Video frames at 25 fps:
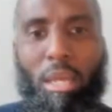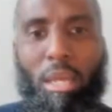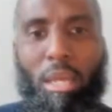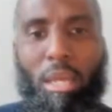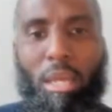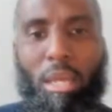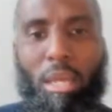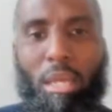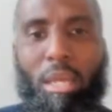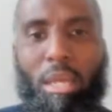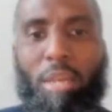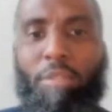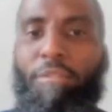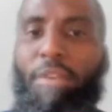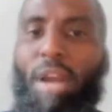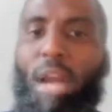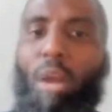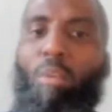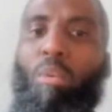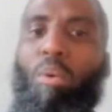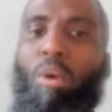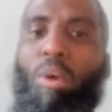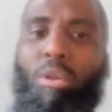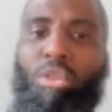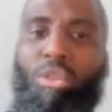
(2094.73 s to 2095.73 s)
if I
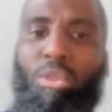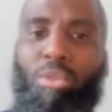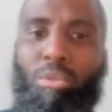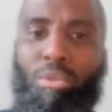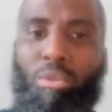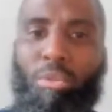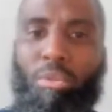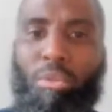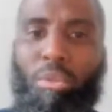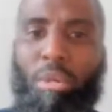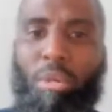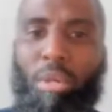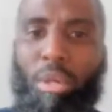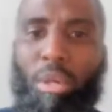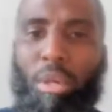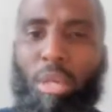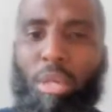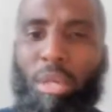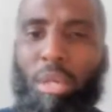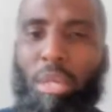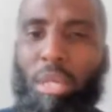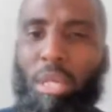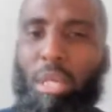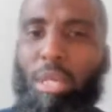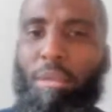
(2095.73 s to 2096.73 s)
were to
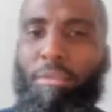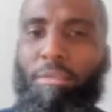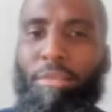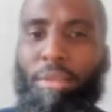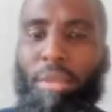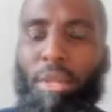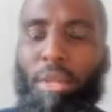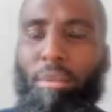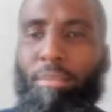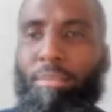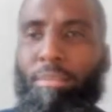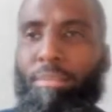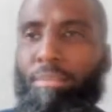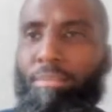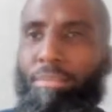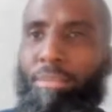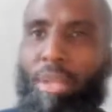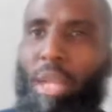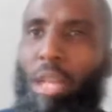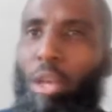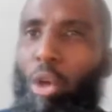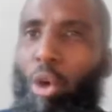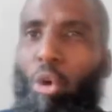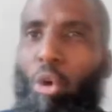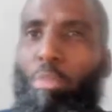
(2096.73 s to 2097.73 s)
give them
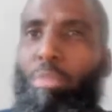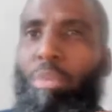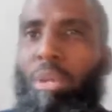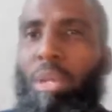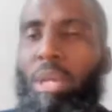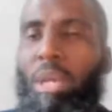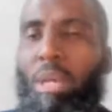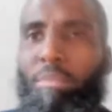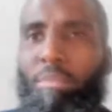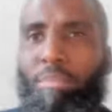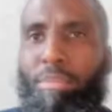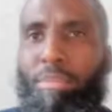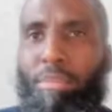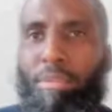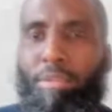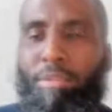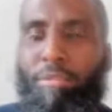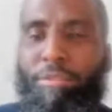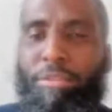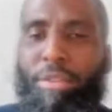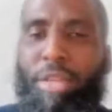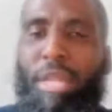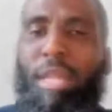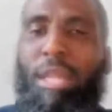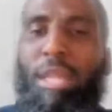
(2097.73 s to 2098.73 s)
and open up
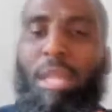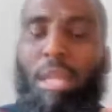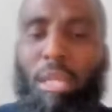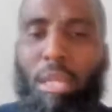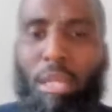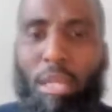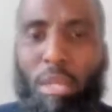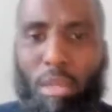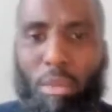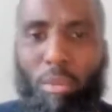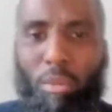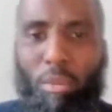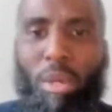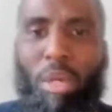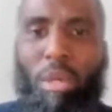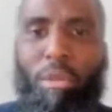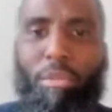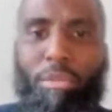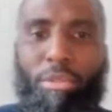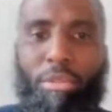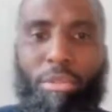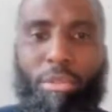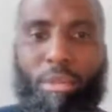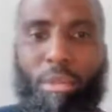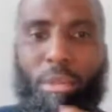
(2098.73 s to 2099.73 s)
freely
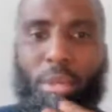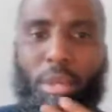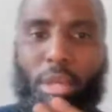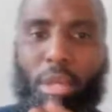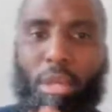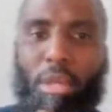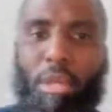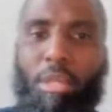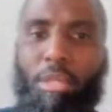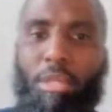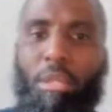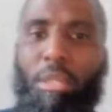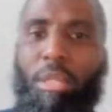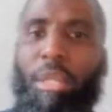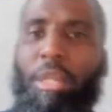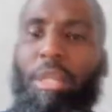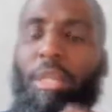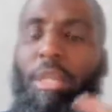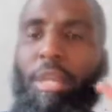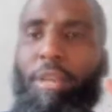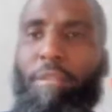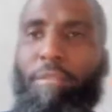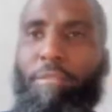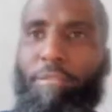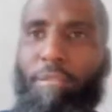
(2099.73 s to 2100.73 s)
wealth, then
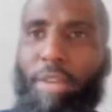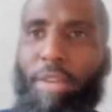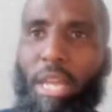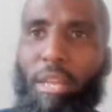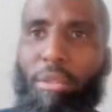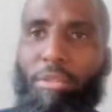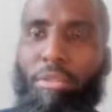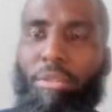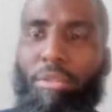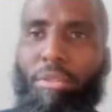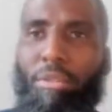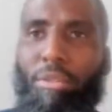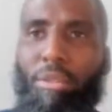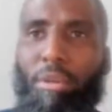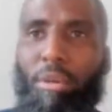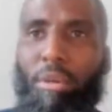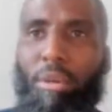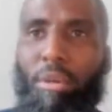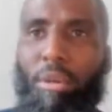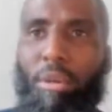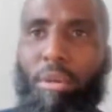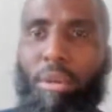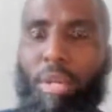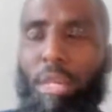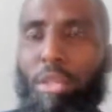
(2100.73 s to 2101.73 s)
their faith,
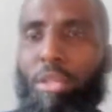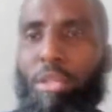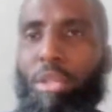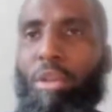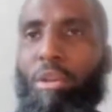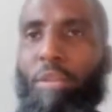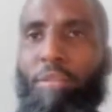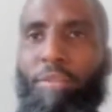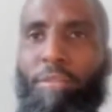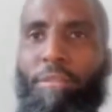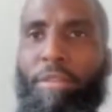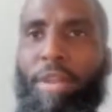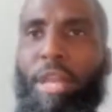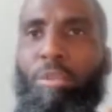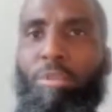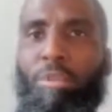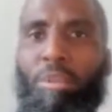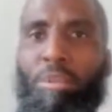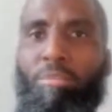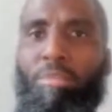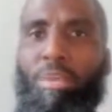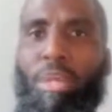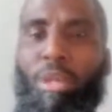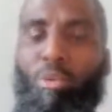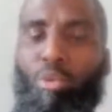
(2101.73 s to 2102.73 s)
or his or her faith,
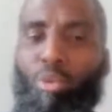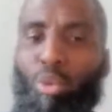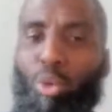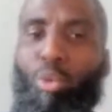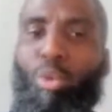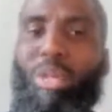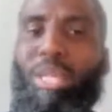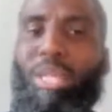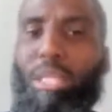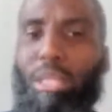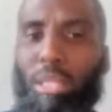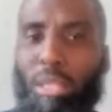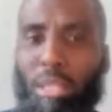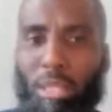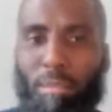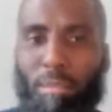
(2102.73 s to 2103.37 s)
would be ruined.